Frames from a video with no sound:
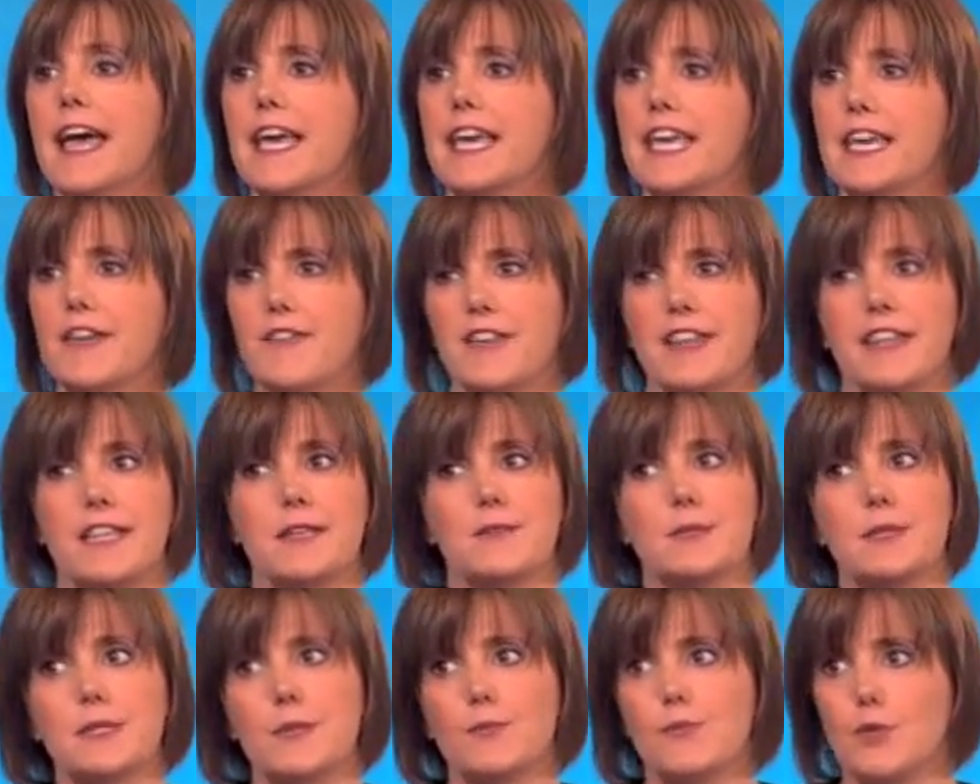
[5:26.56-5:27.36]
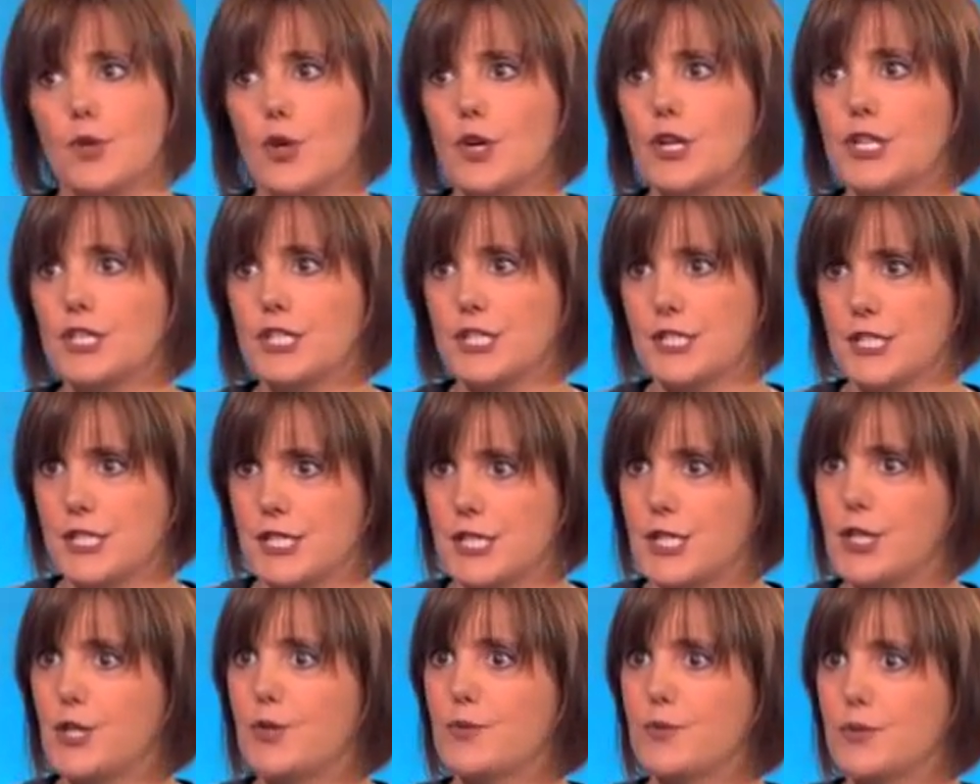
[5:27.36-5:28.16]
and giving them some knowledge and
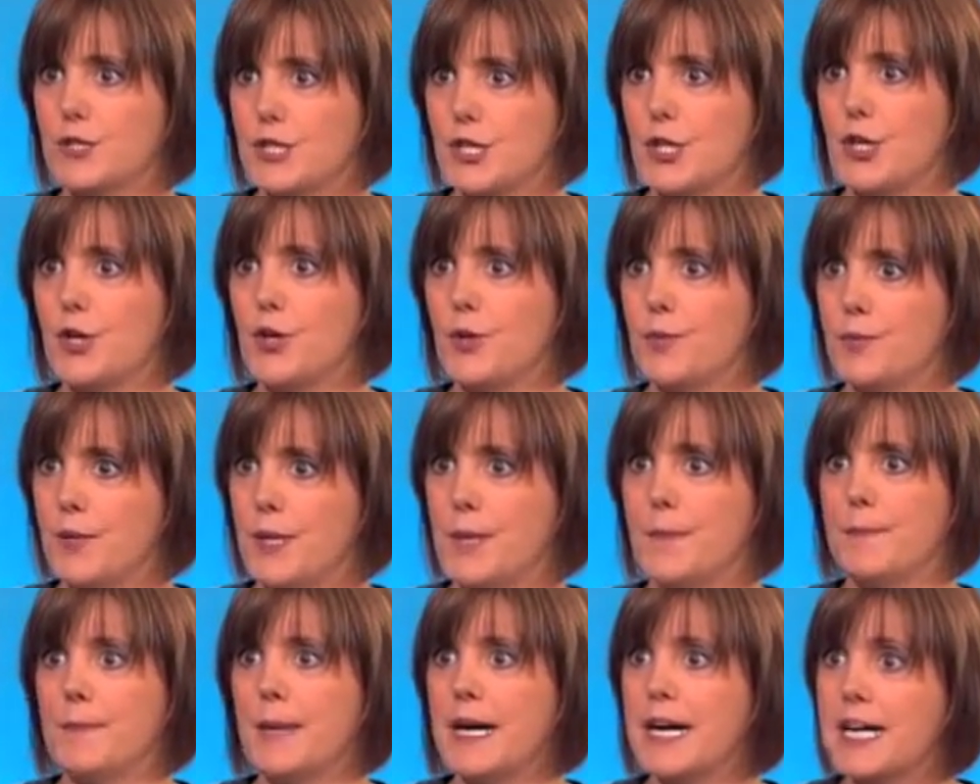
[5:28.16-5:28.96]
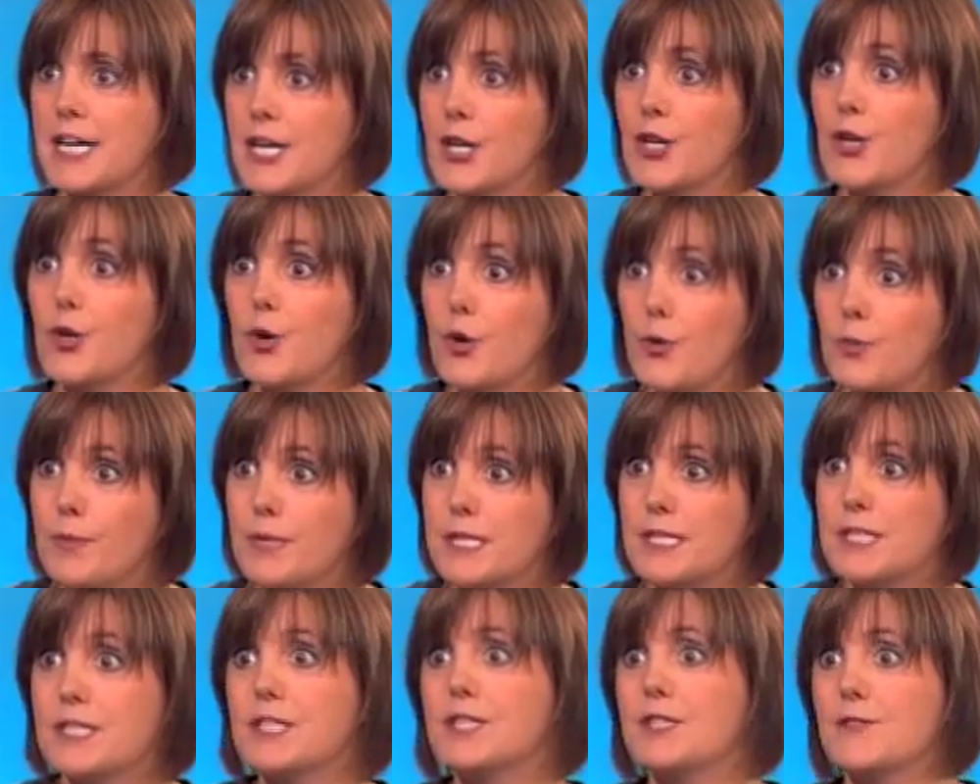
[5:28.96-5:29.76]
skills to help them market your
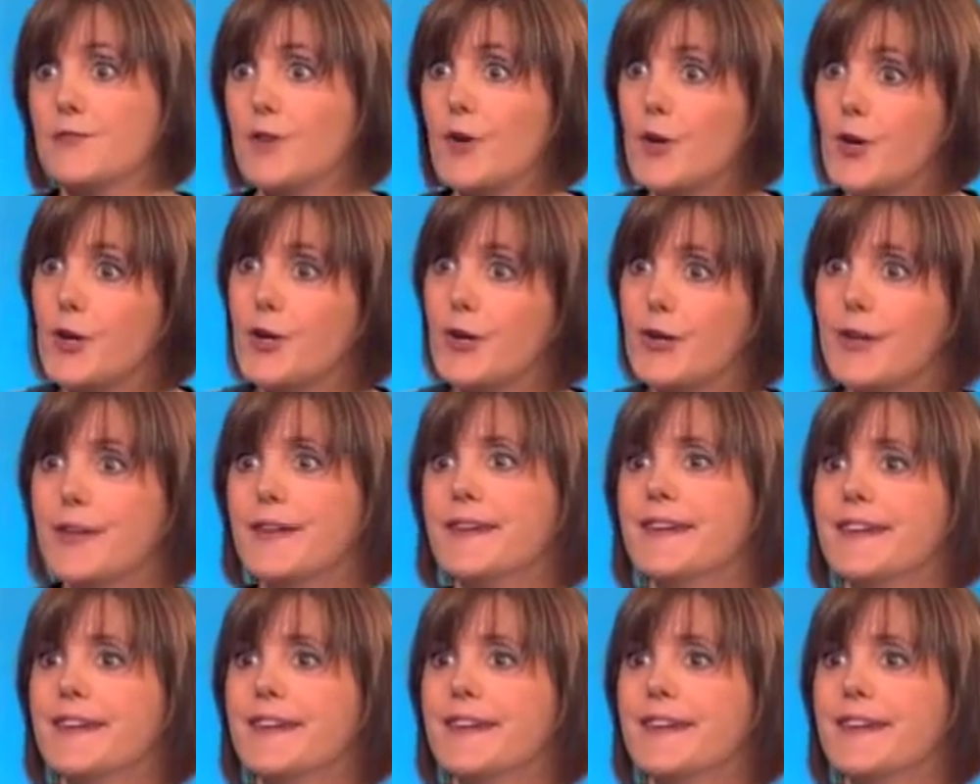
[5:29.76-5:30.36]
business for you.